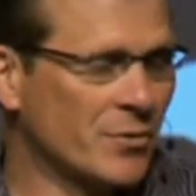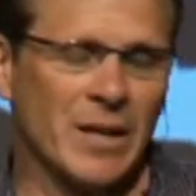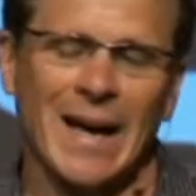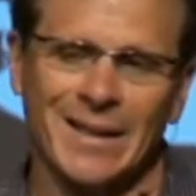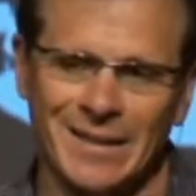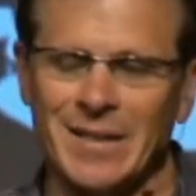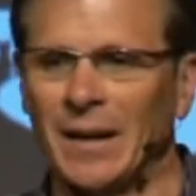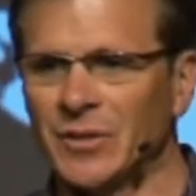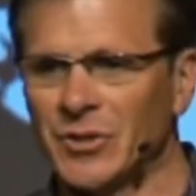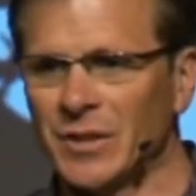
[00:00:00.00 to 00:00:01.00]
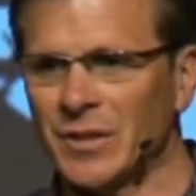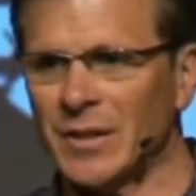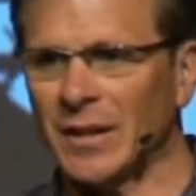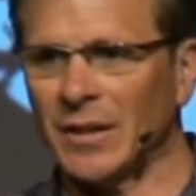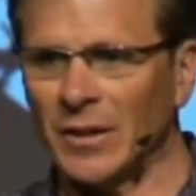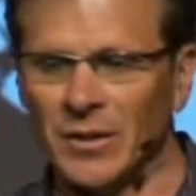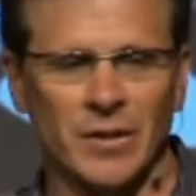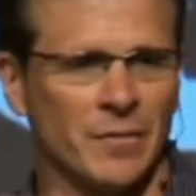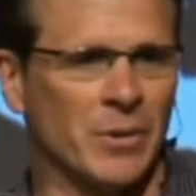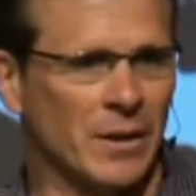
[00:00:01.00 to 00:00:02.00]
We had intelligence that there
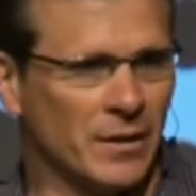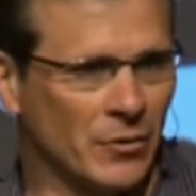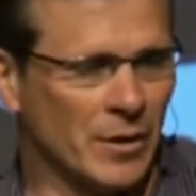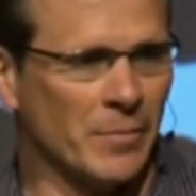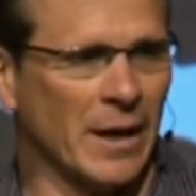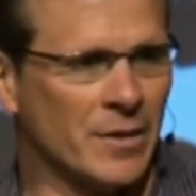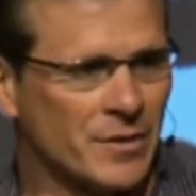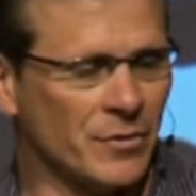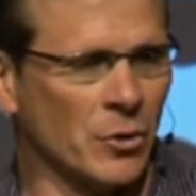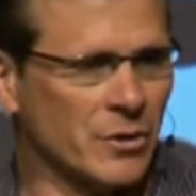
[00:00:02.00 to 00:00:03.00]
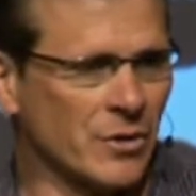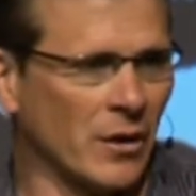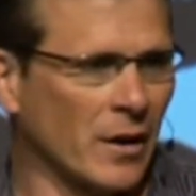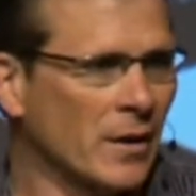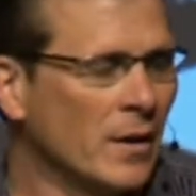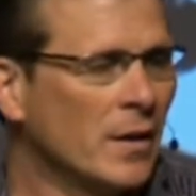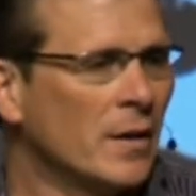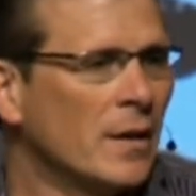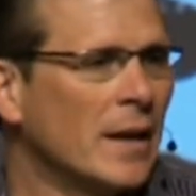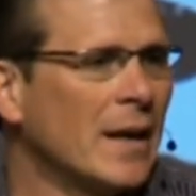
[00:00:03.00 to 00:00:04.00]
could have been the remains of Noah's Ark
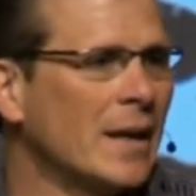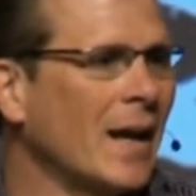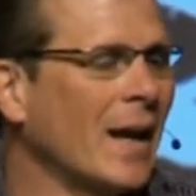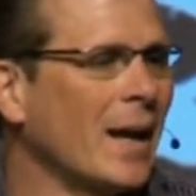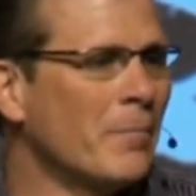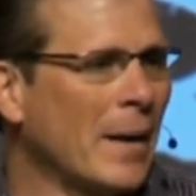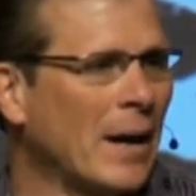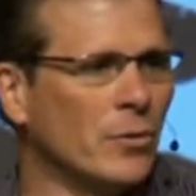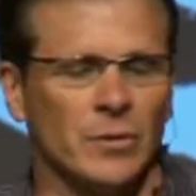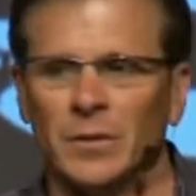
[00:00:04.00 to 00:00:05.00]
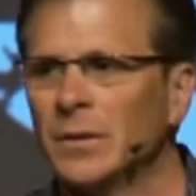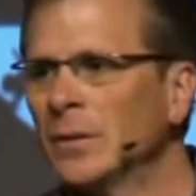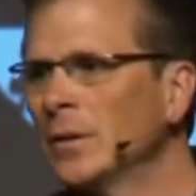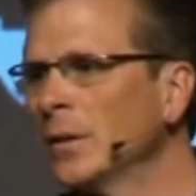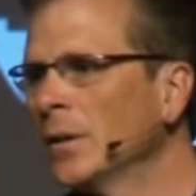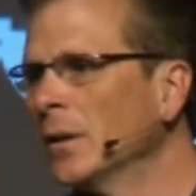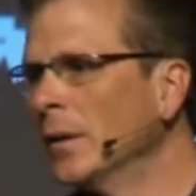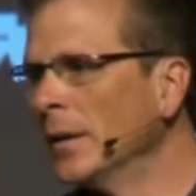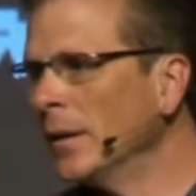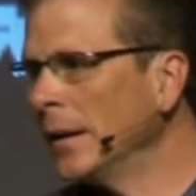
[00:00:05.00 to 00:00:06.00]
in a mountain
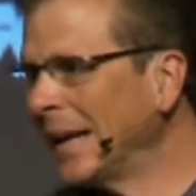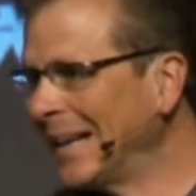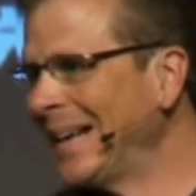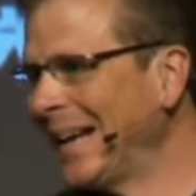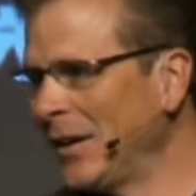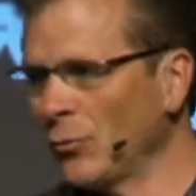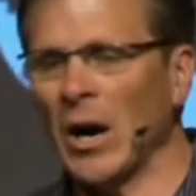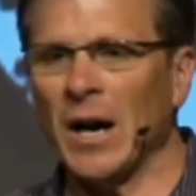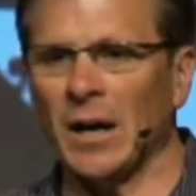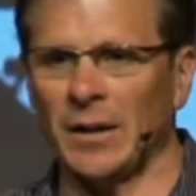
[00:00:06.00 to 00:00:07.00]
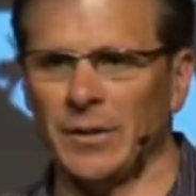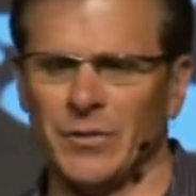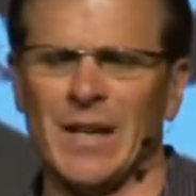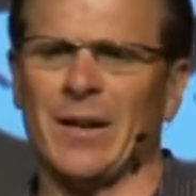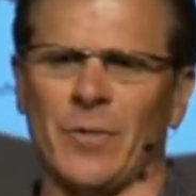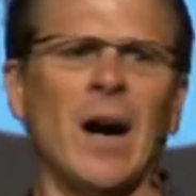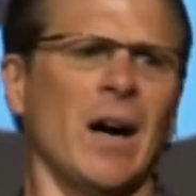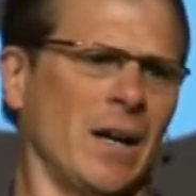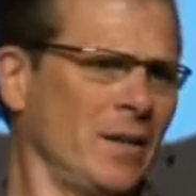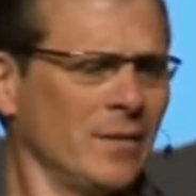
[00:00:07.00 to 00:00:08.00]
in Iran. You say
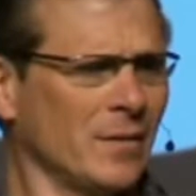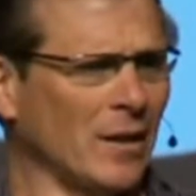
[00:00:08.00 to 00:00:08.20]
Iran?